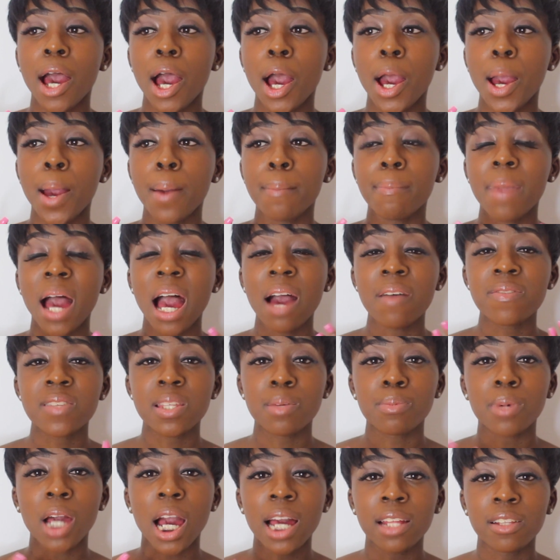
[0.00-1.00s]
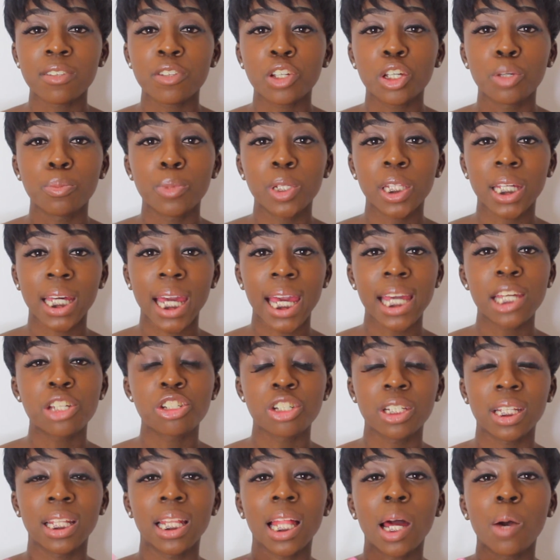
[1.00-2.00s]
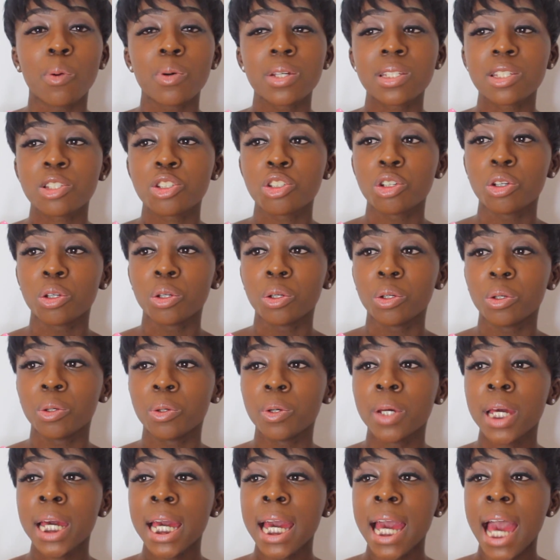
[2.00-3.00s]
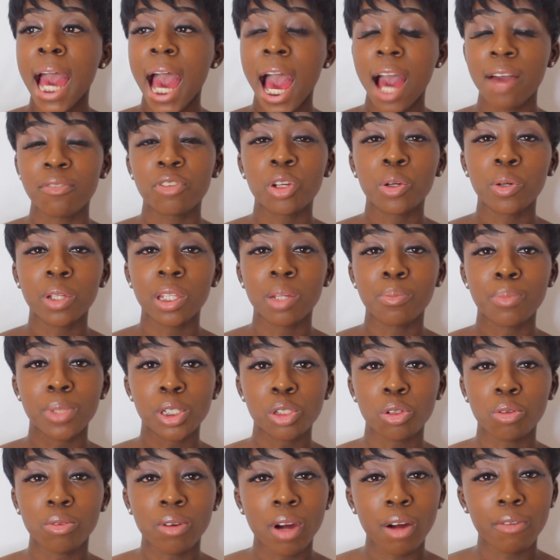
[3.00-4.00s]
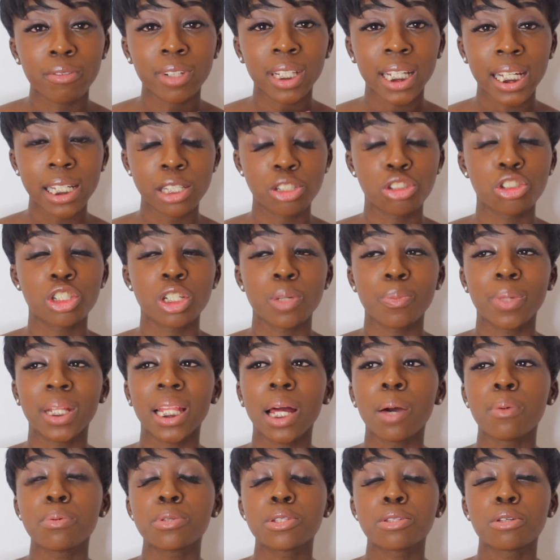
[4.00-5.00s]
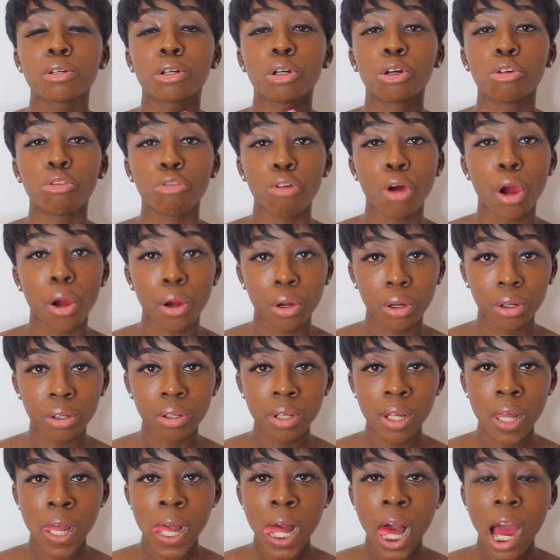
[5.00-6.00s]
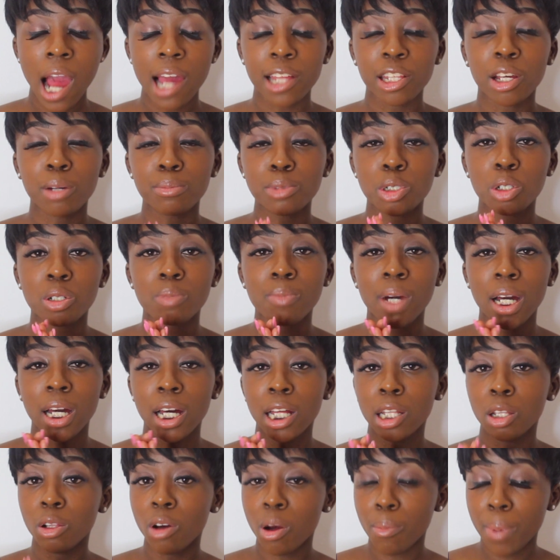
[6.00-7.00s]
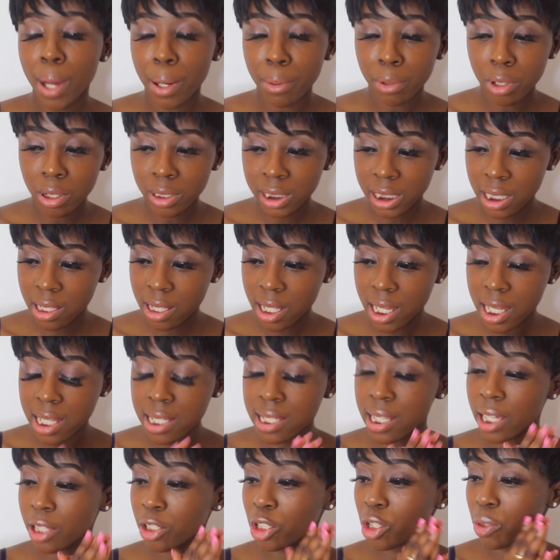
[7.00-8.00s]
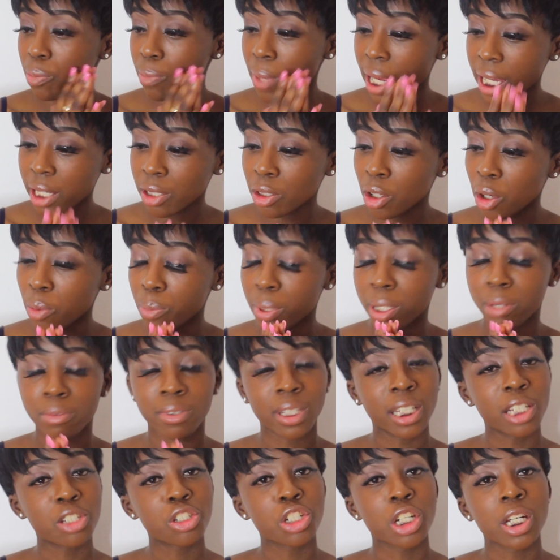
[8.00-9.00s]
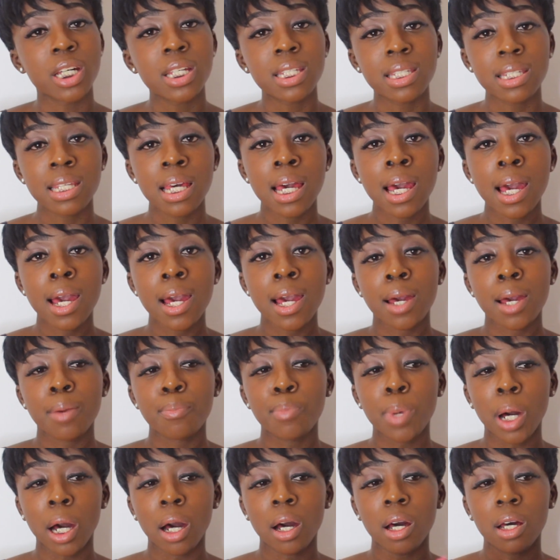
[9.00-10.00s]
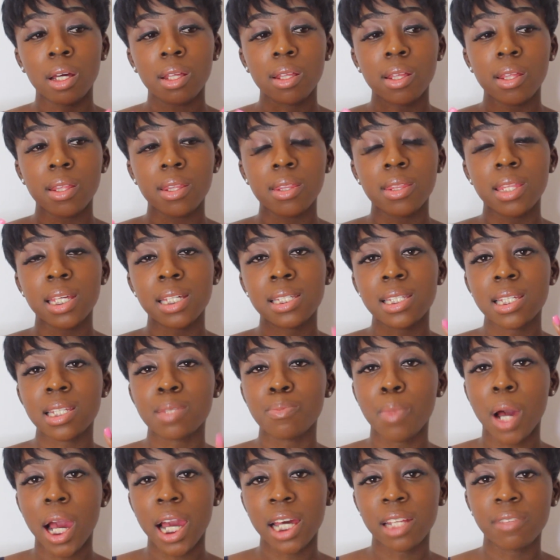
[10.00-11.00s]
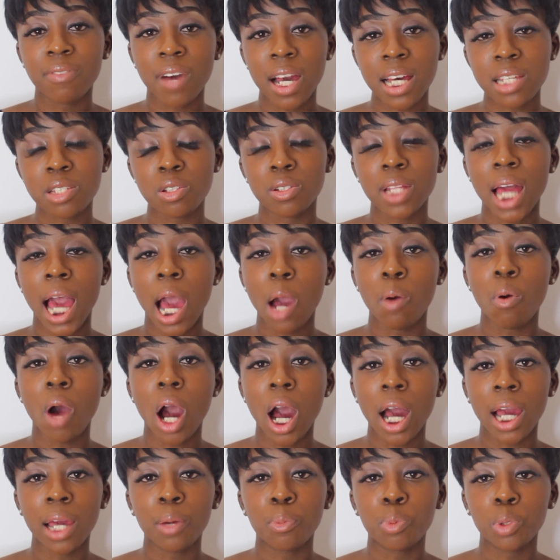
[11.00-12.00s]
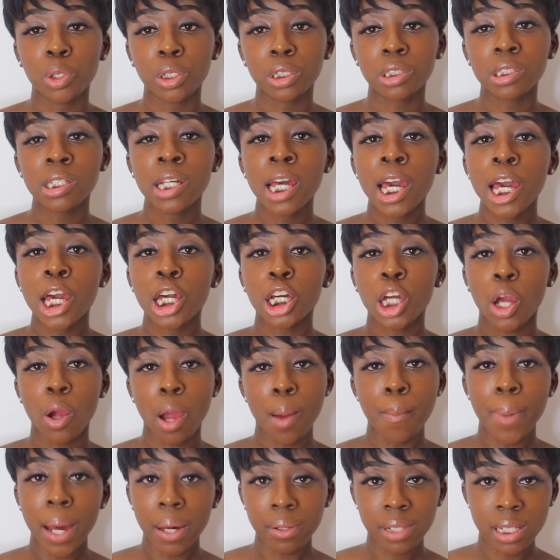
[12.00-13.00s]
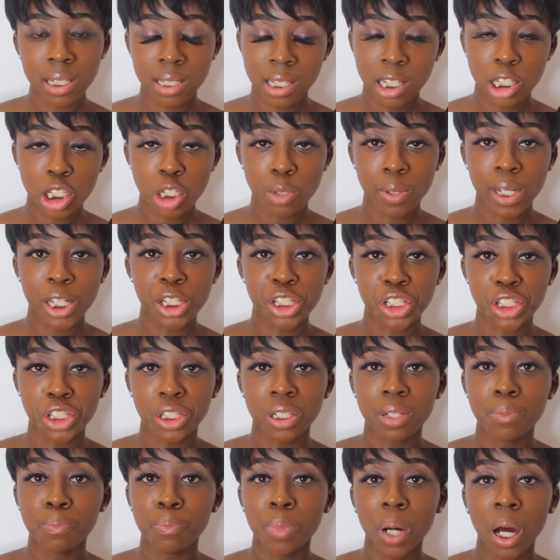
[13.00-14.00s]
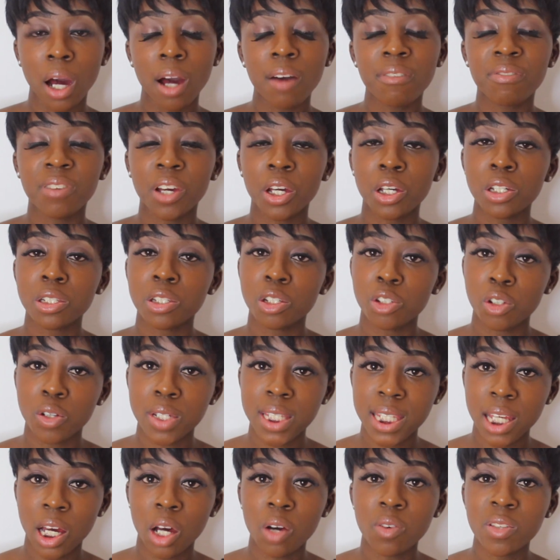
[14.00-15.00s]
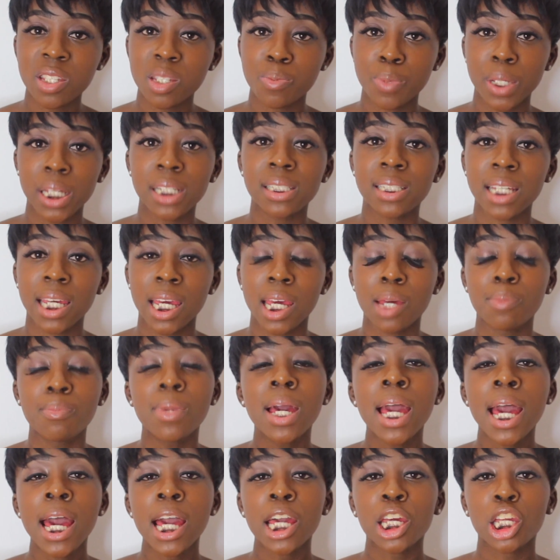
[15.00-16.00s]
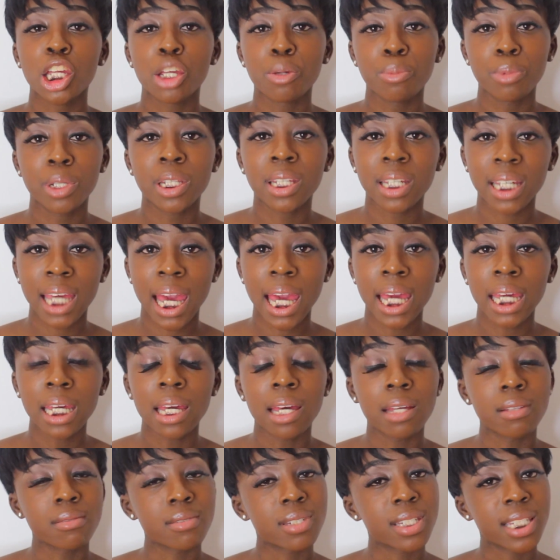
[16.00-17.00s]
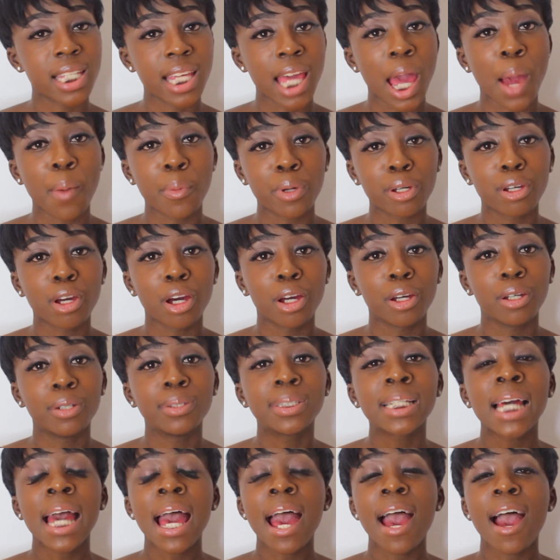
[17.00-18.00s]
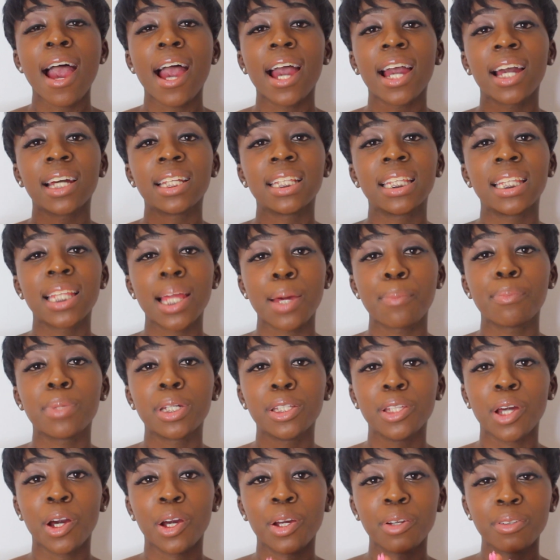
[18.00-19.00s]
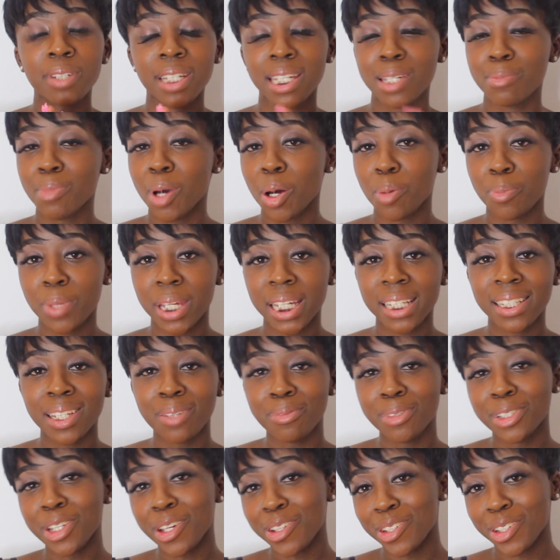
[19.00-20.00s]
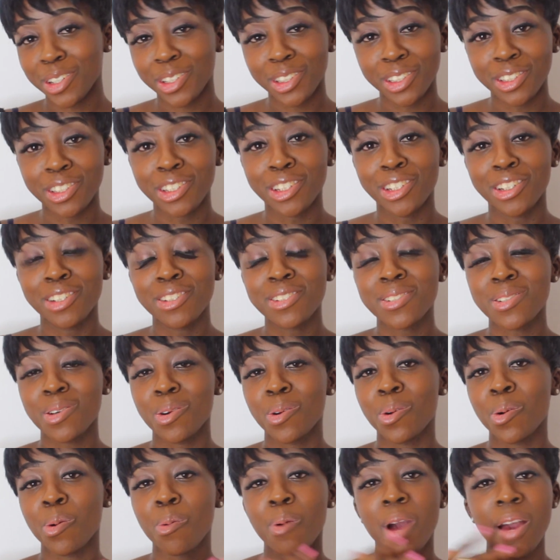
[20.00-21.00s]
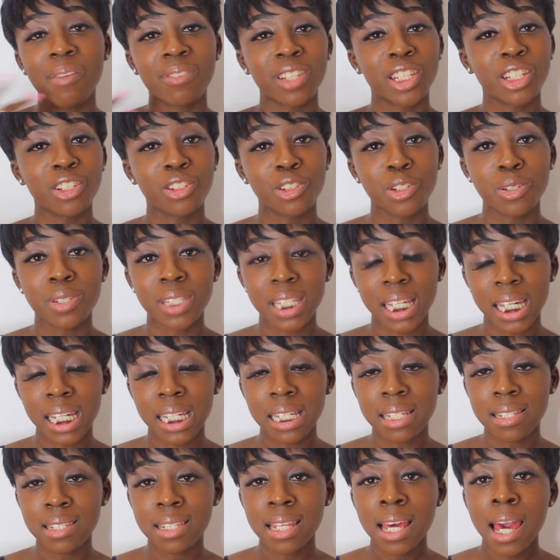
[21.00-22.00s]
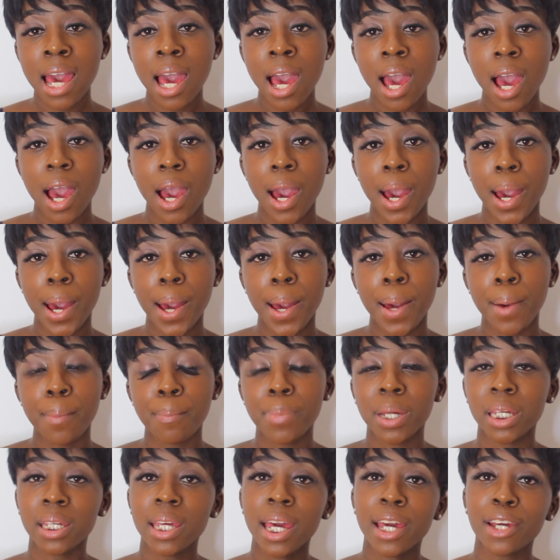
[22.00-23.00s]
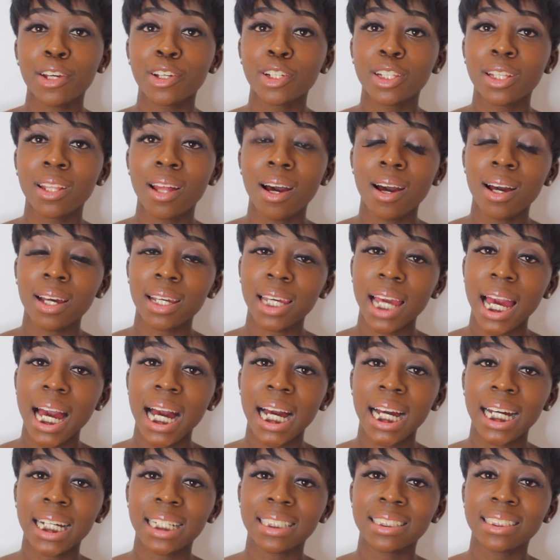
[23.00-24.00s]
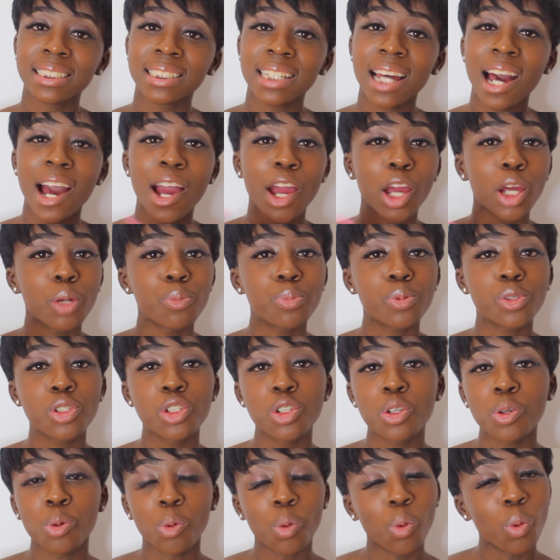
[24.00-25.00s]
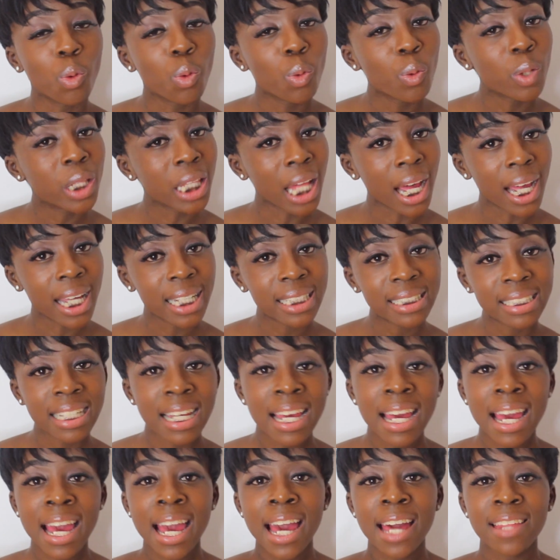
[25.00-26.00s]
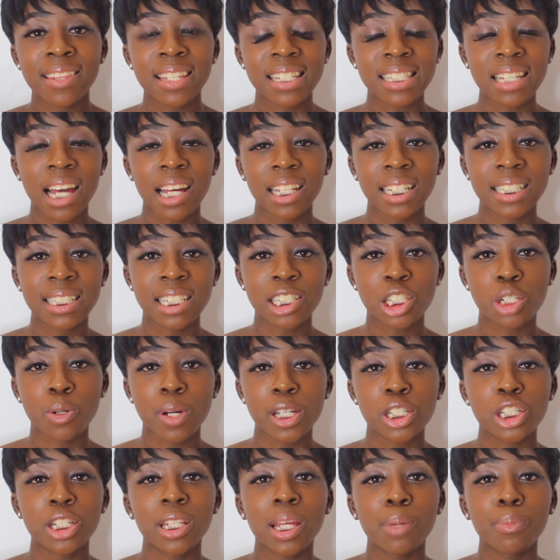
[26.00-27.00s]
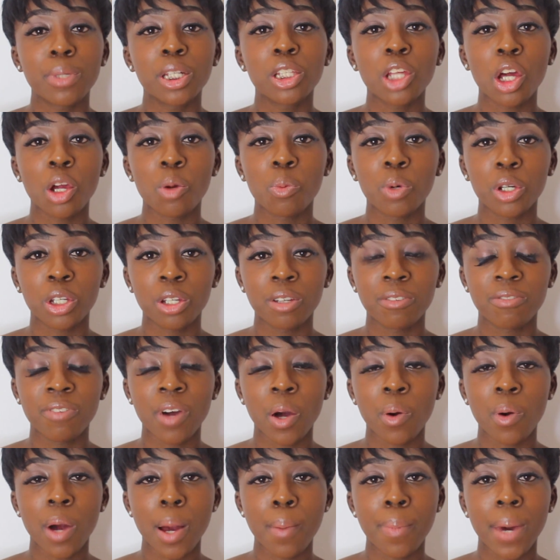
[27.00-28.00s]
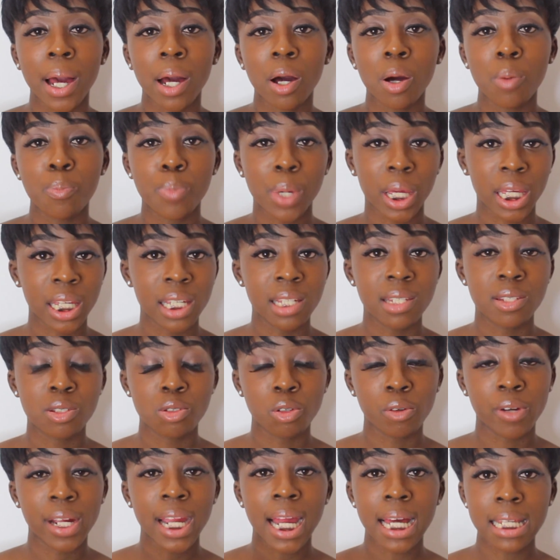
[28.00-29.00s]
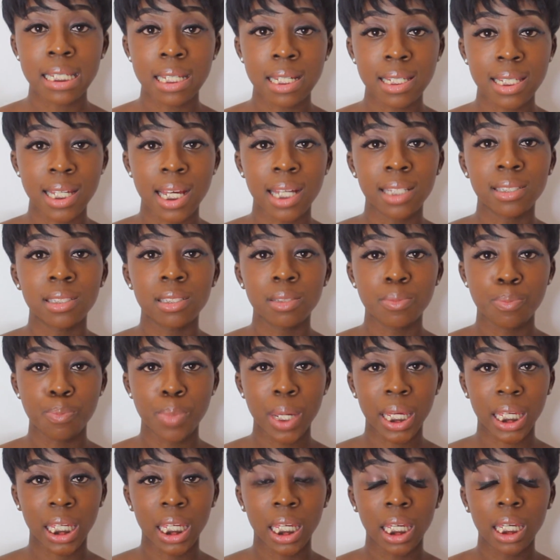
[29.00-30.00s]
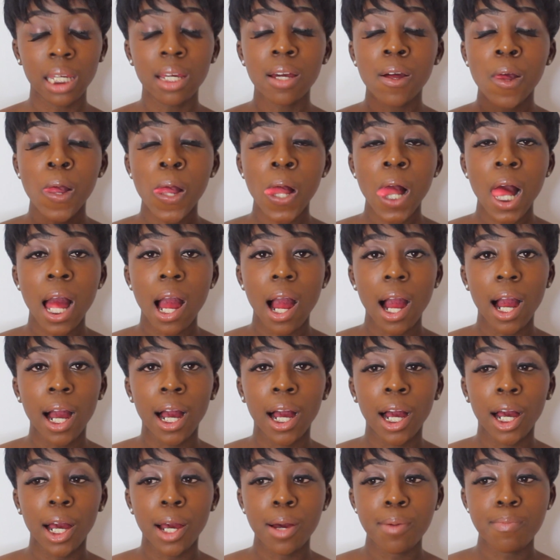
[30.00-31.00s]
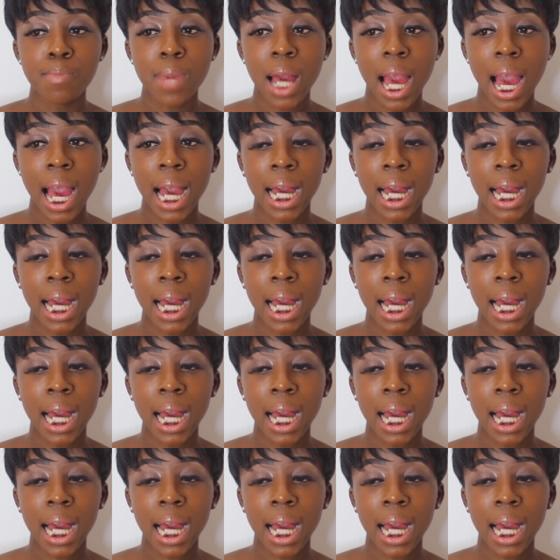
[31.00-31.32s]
have some kind of communication, allow us to have you in the middle of our relationship, allow us to grow. I know I'm talking a lot about God in this, and you may not be religious, but this is my advice on how I would go about the situation. But focus on yourself, speak to him, communicate, and see how it goes. And let me know, email me, let me know the good news or whatever the news is. But yeah, good luck, and I hope you all liked this kind of situation. Let me know what you felt about Becky's story, as I said, Becky. And